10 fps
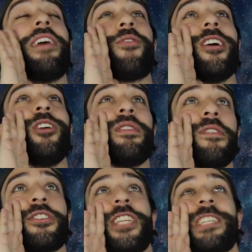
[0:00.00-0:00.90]
We have great
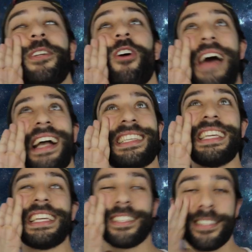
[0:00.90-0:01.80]
universities but no
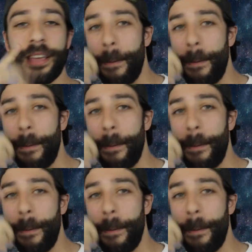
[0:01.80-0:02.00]
vaccines.